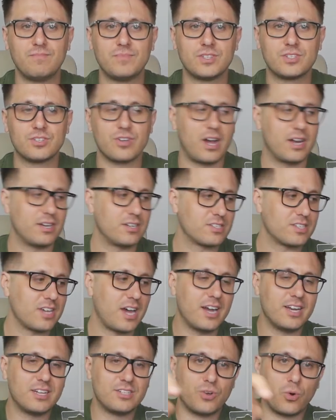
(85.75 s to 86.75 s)
So I
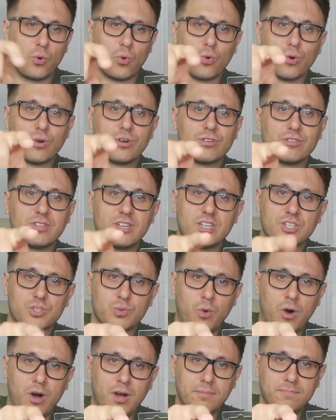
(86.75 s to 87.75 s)
decided to order this
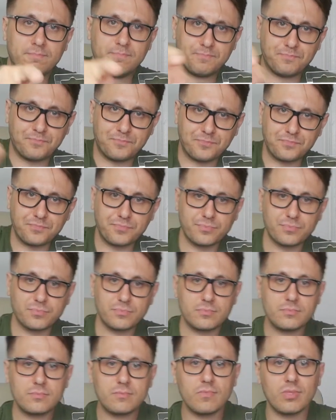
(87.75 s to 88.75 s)
one
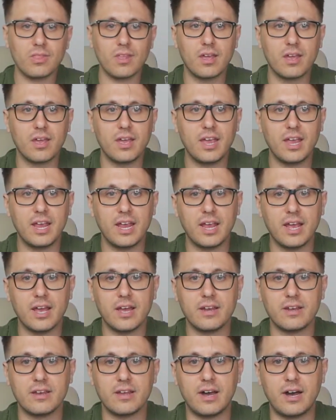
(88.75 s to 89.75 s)

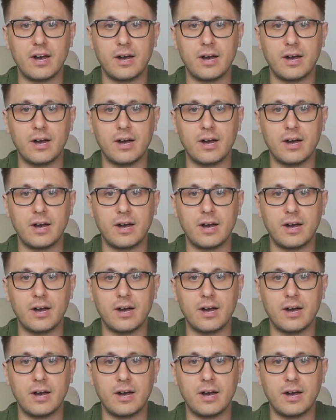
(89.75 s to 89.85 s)
and